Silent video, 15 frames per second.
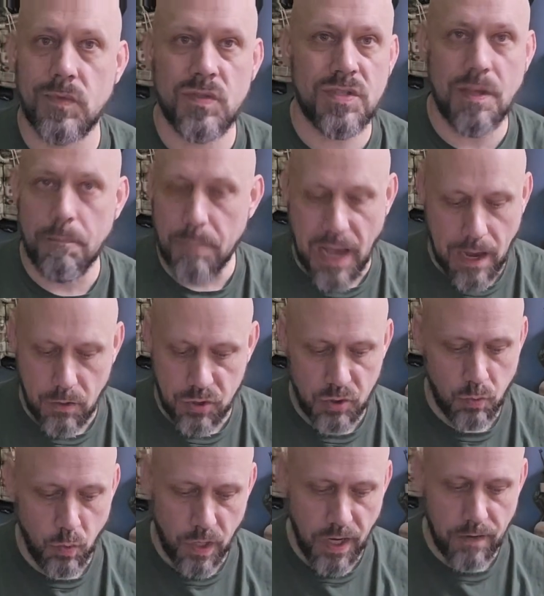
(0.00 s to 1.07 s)
zip
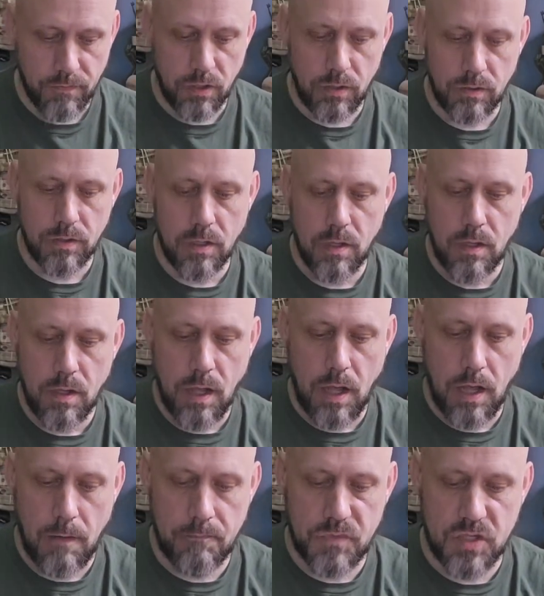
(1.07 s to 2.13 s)
pouch, whatever.
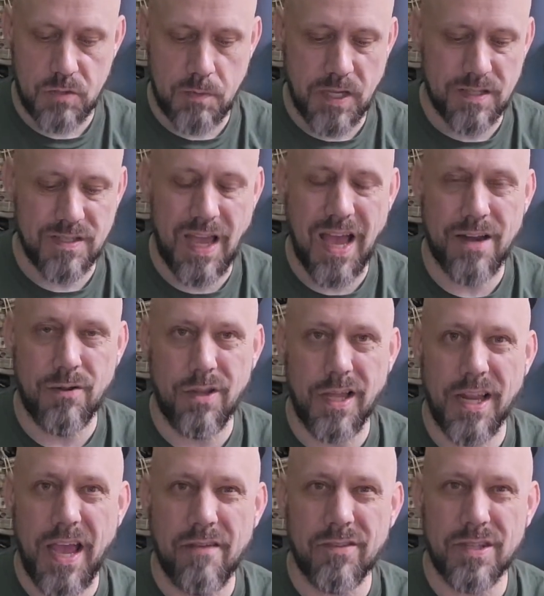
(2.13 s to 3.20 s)
Just because I don't
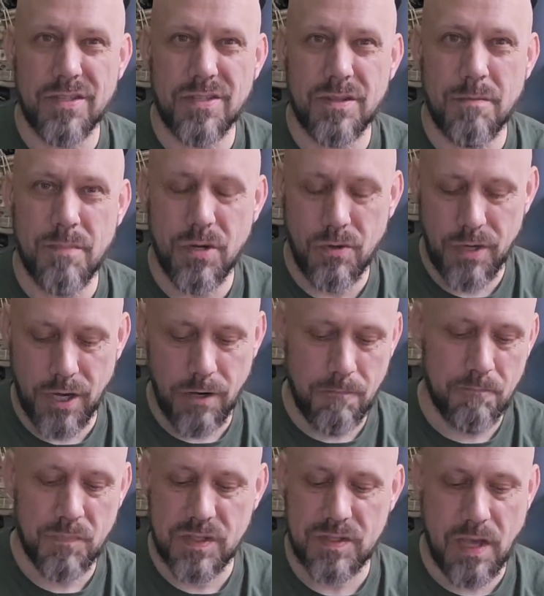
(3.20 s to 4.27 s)
like having this in the middle here.
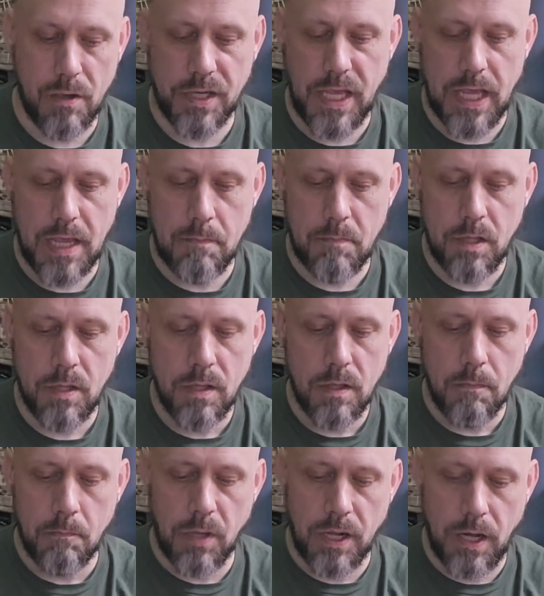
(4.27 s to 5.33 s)
It's how it came.
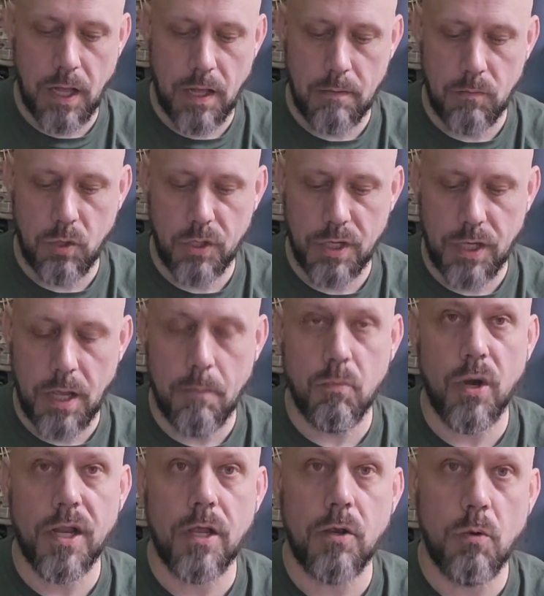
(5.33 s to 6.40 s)
But I am looking at
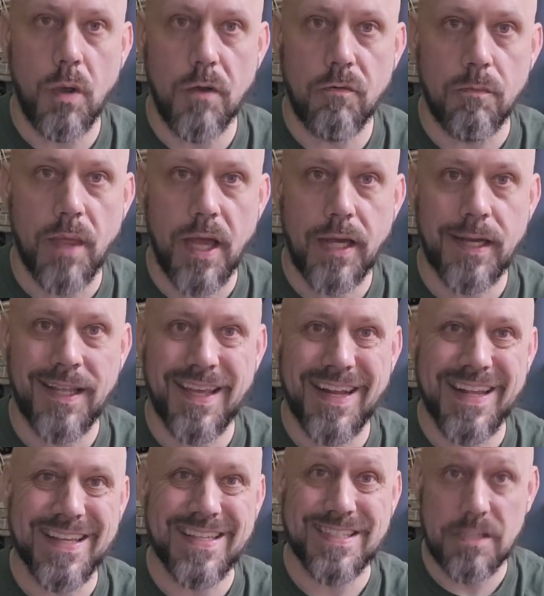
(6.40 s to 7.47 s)
breaking away from that and
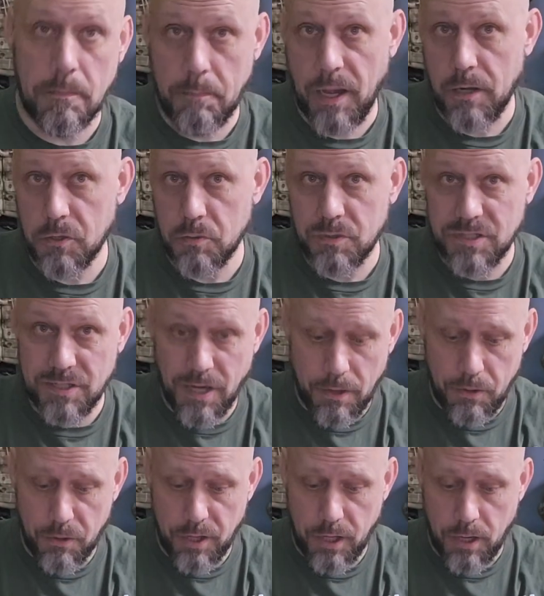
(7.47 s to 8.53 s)
getting a zip pouch was
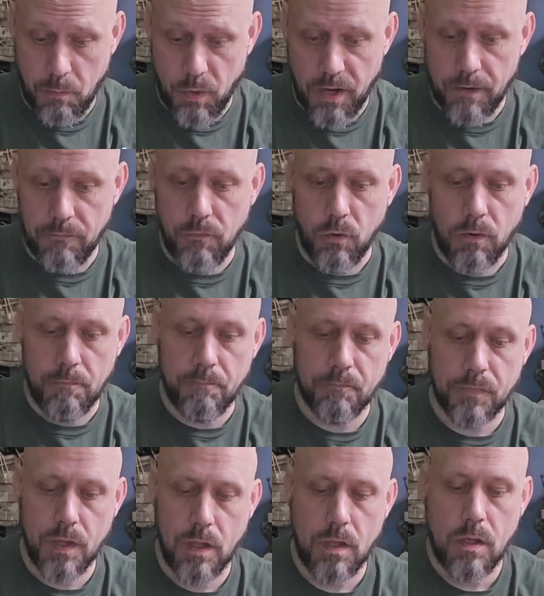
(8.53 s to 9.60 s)
another thing I'm waiting for.
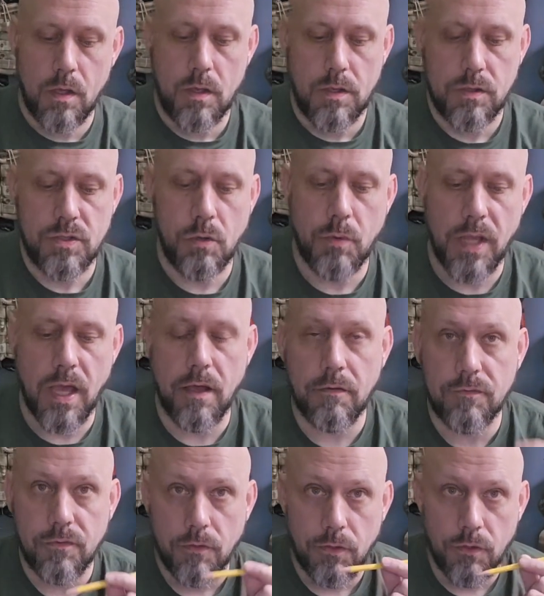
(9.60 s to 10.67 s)
So we
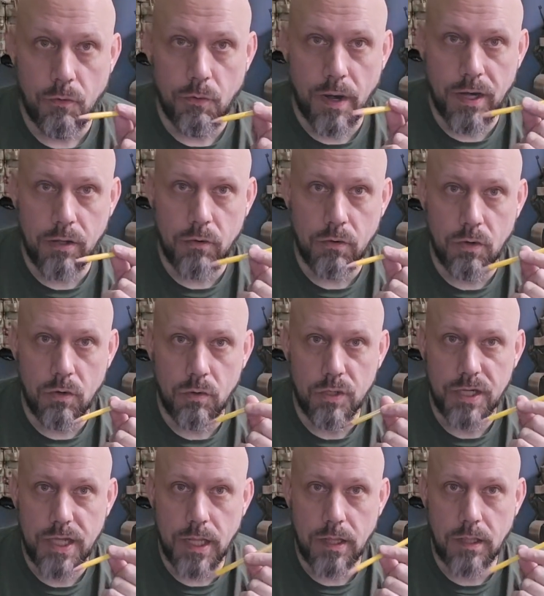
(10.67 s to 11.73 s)
have the regular old
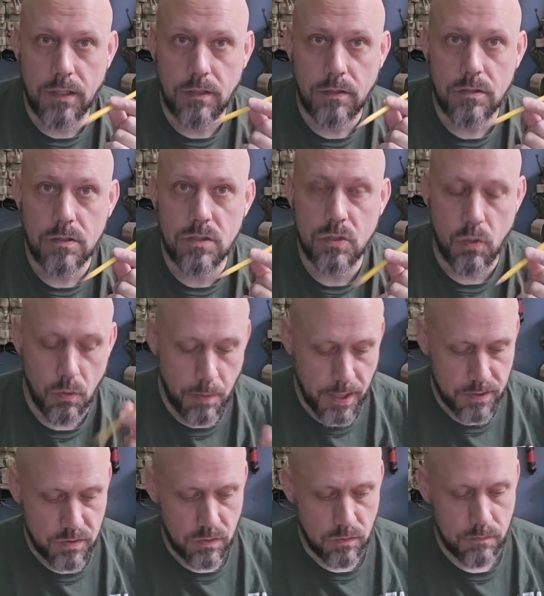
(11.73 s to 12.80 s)
yellow school
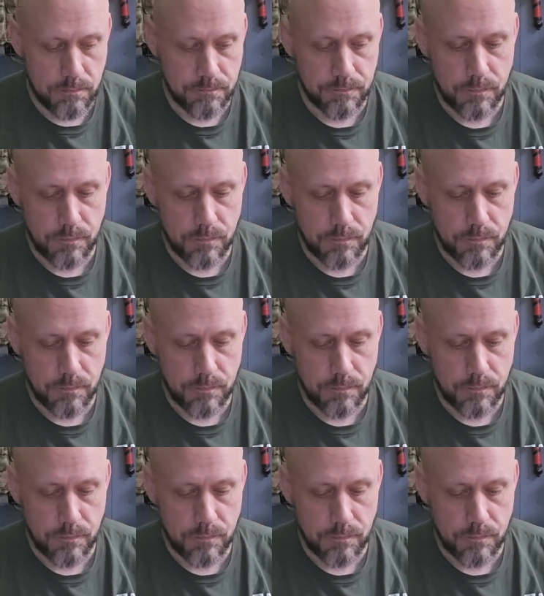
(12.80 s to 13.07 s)
pencil.